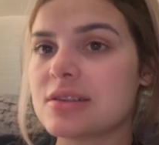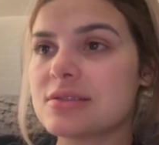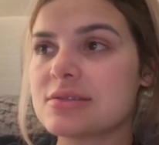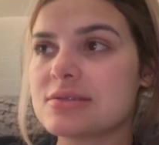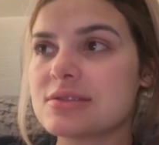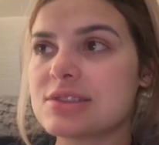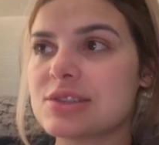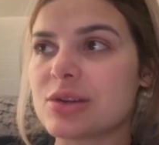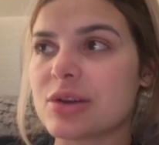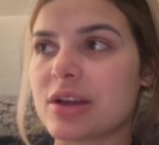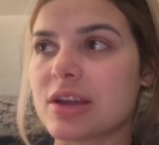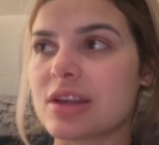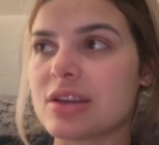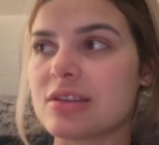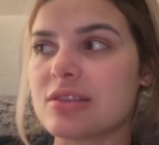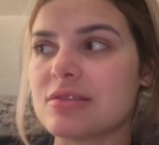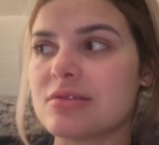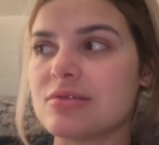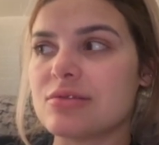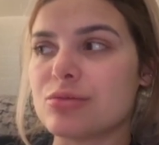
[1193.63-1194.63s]
so I
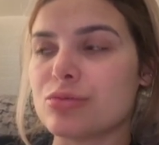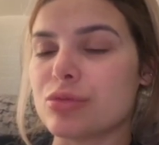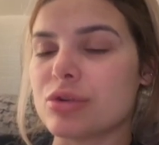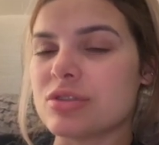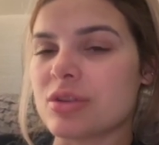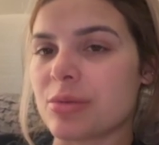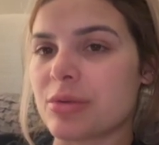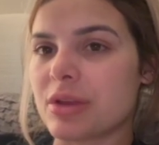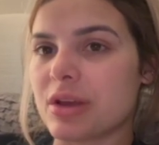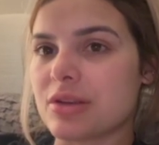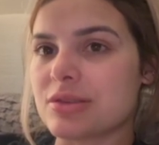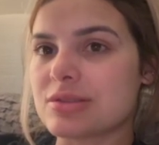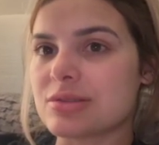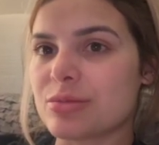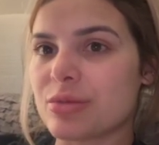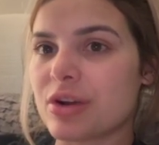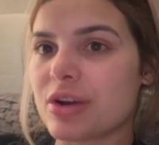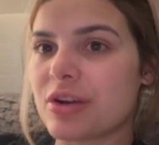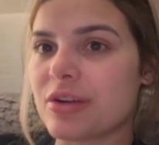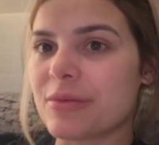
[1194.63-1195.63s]
can read something else
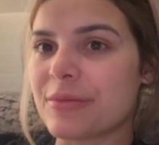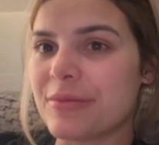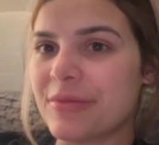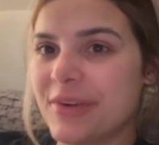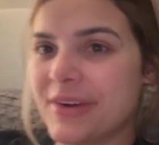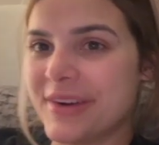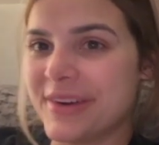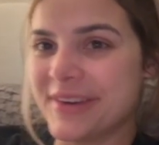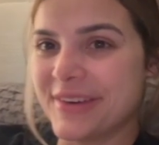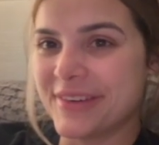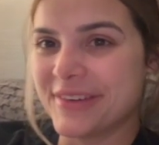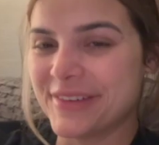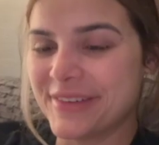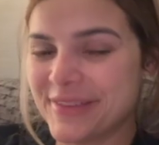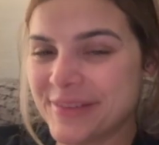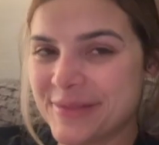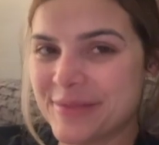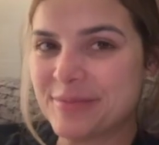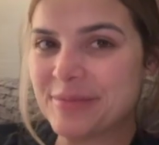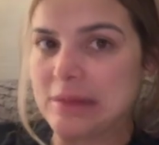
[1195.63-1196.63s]
tomorrow.
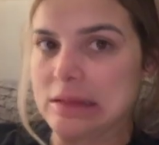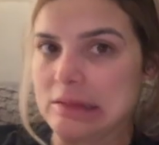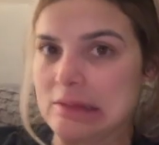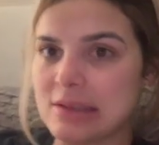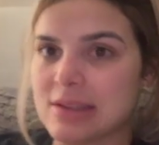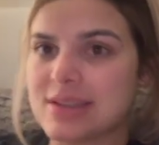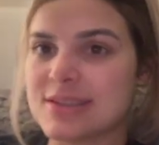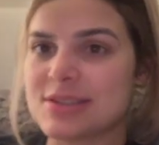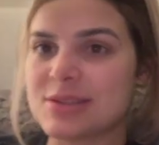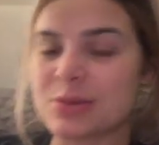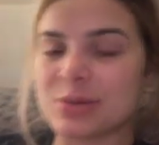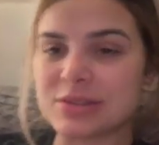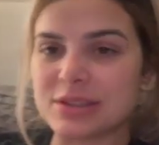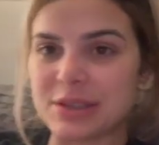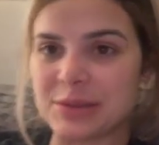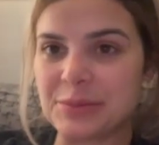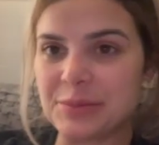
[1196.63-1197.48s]
So we'll see.